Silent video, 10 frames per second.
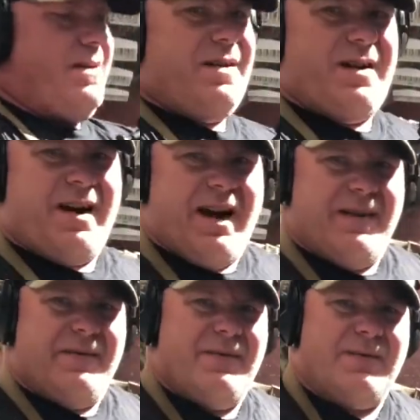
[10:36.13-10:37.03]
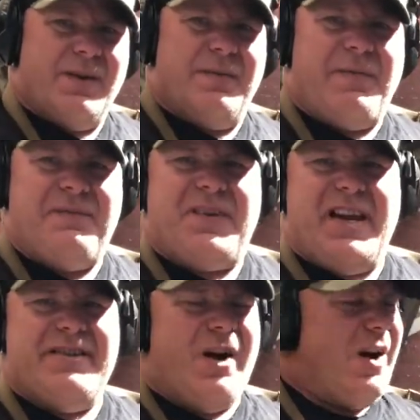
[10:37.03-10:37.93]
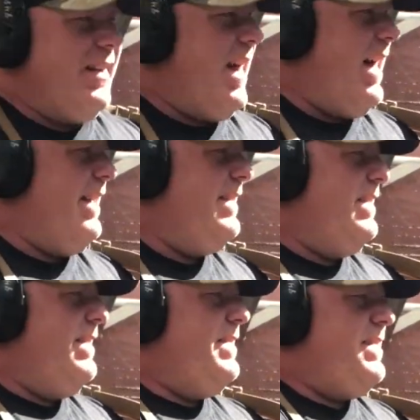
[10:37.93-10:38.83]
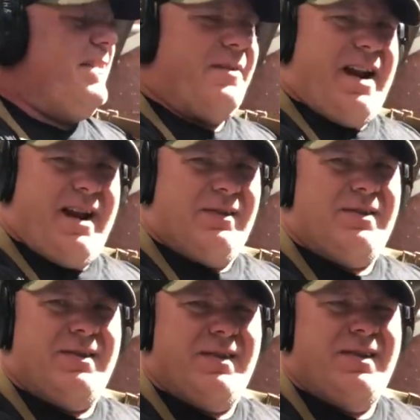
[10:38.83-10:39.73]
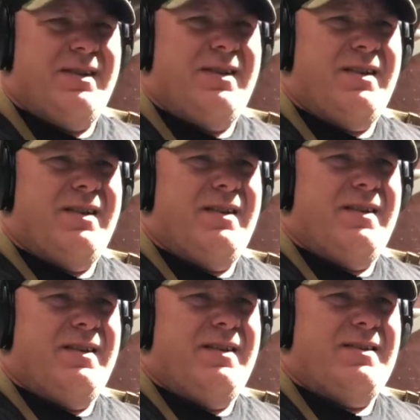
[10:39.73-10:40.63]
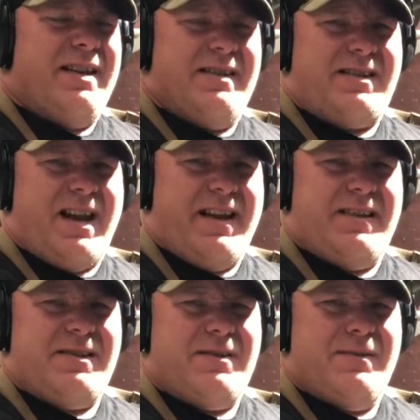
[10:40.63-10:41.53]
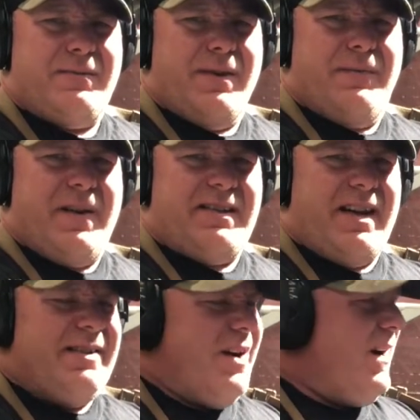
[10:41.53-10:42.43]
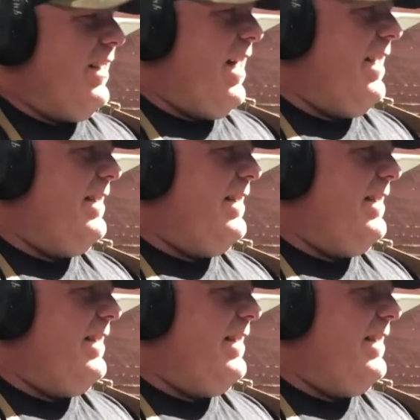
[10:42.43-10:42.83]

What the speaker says: All right, from the 15-yard line, 10 rounds, 10 seconds from the 15-yard line.